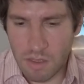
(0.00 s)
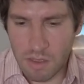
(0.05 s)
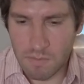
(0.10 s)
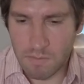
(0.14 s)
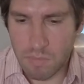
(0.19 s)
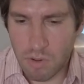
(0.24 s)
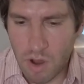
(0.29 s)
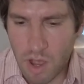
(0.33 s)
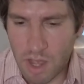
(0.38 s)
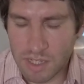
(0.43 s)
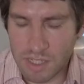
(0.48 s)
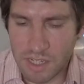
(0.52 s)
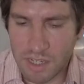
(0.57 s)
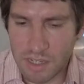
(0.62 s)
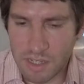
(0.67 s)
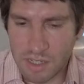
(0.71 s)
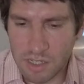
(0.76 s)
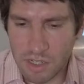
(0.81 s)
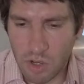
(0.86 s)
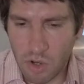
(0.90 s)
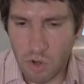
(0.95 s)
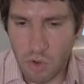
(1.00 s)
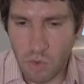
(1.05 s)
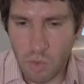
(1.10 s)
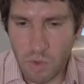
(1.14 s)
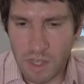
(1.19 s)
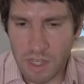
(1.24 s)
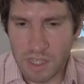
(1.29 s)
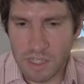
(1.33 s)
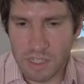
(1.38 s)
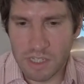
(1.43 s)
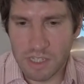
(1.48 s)
the process
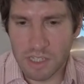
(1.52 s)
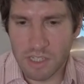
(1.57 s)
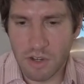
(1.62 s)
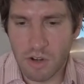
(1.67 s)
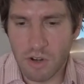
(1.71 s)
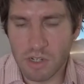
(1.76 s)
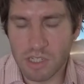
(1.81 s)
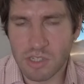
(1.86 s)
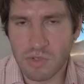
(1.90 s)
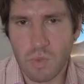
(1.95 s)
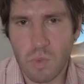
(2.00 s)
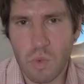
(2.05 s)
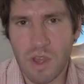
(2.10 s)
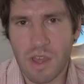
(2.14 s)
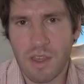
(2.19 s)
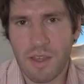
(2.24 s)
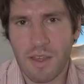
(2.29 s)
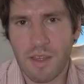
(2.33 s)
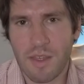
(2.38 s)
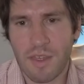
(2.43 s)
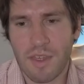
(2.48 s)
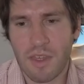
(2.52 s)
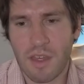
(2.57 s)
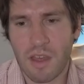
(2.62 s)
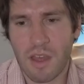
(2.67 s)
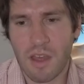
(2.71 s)
always starts with